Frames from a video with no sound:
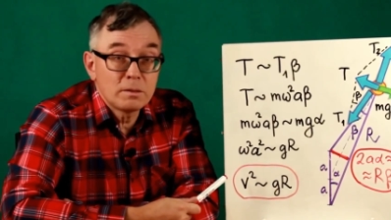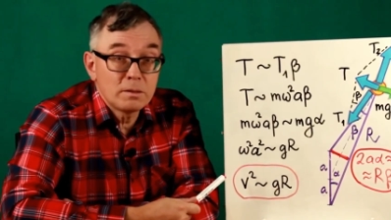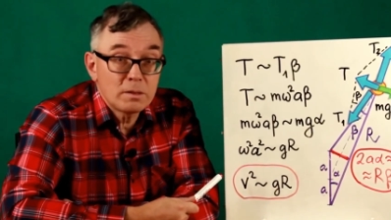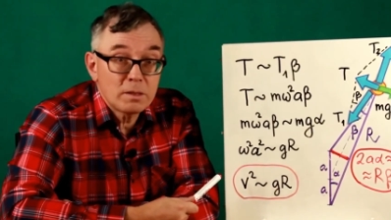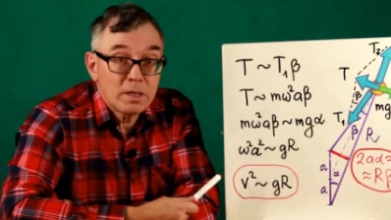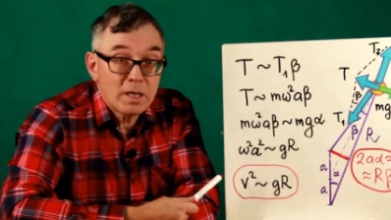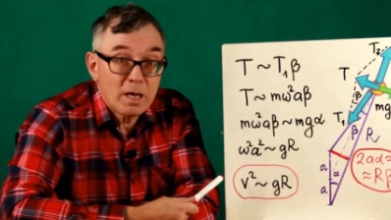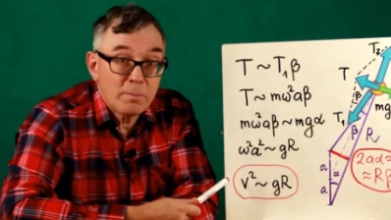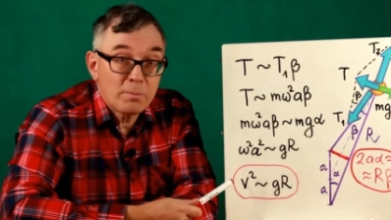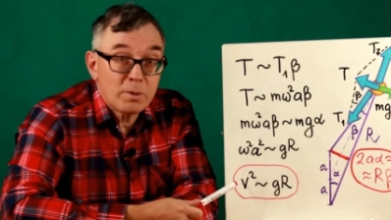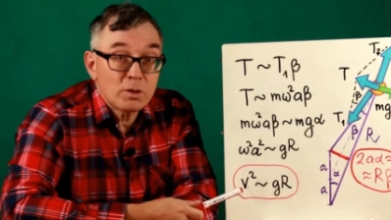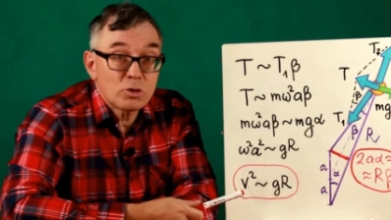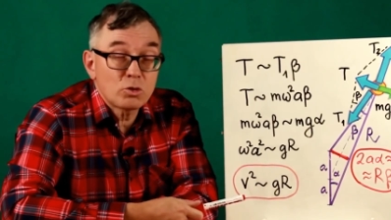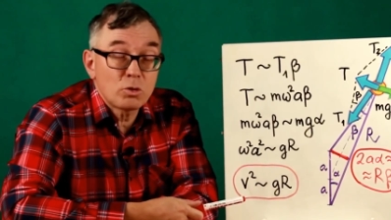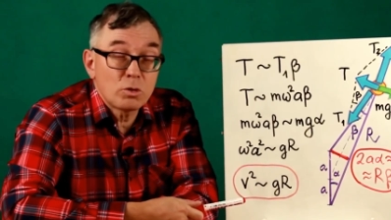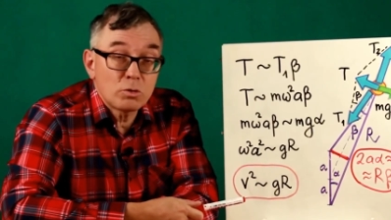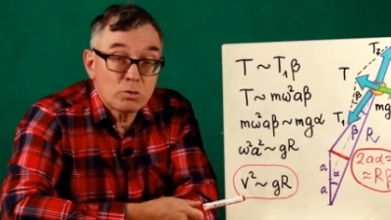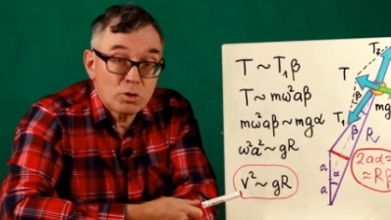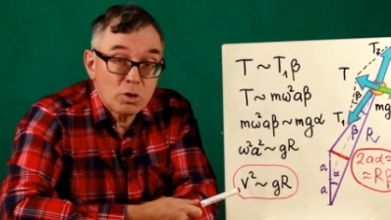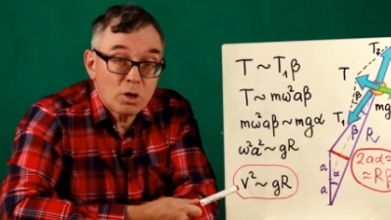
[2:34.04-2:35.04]
the
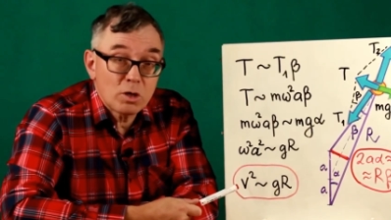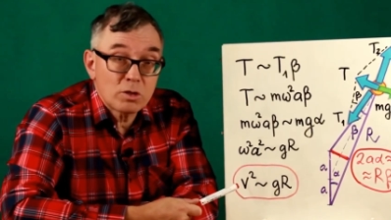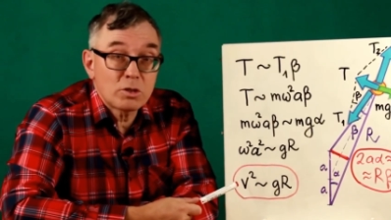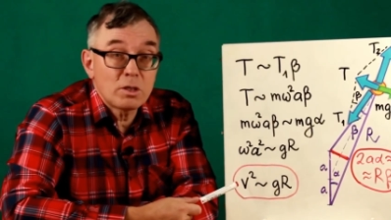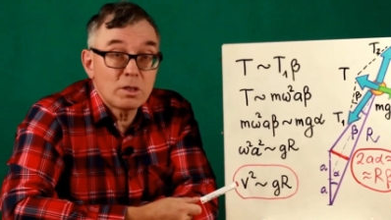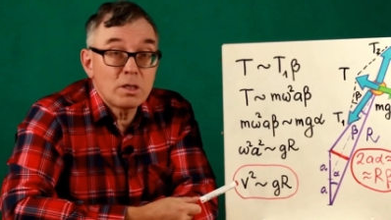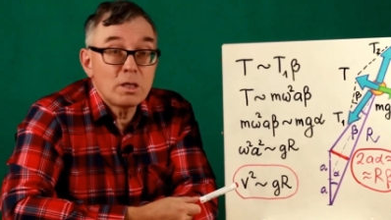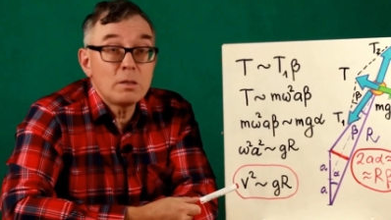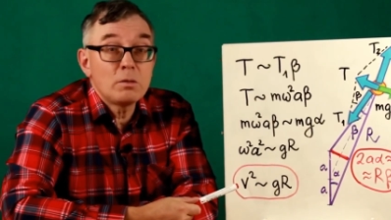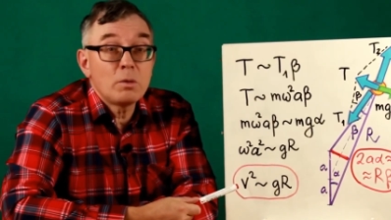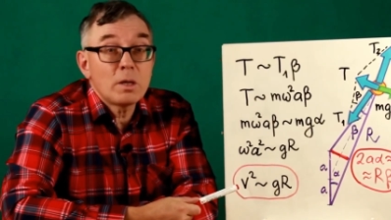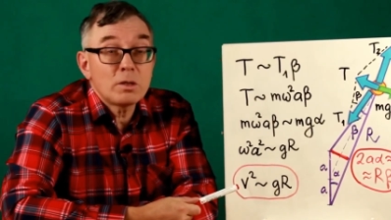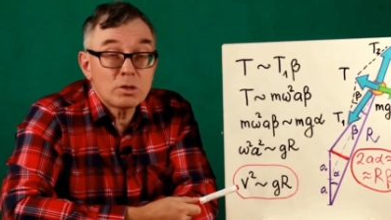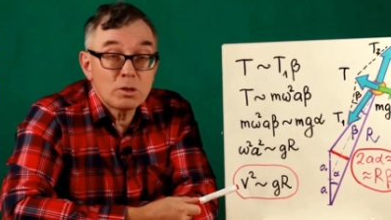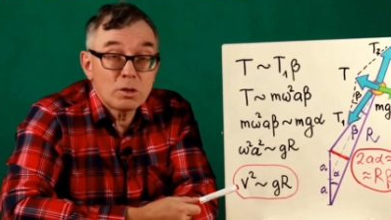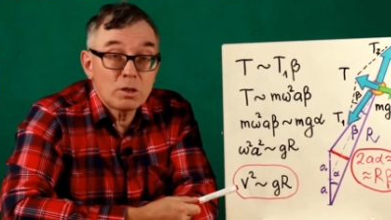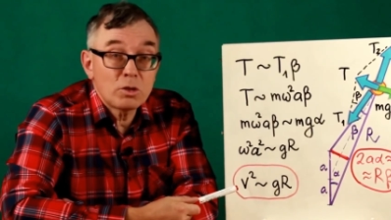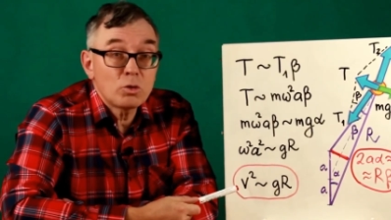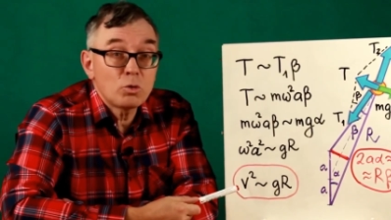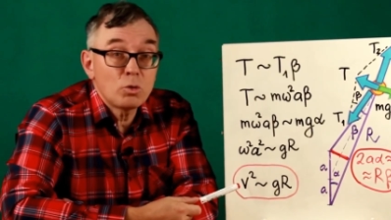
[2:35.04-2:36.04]
amplitude velocity of
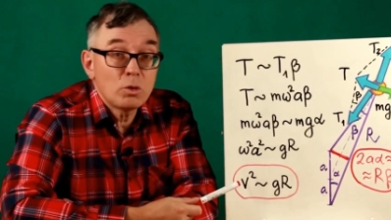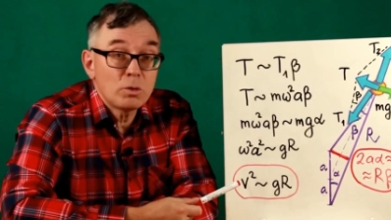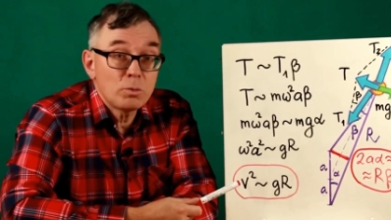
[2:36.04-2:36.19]
oscillatory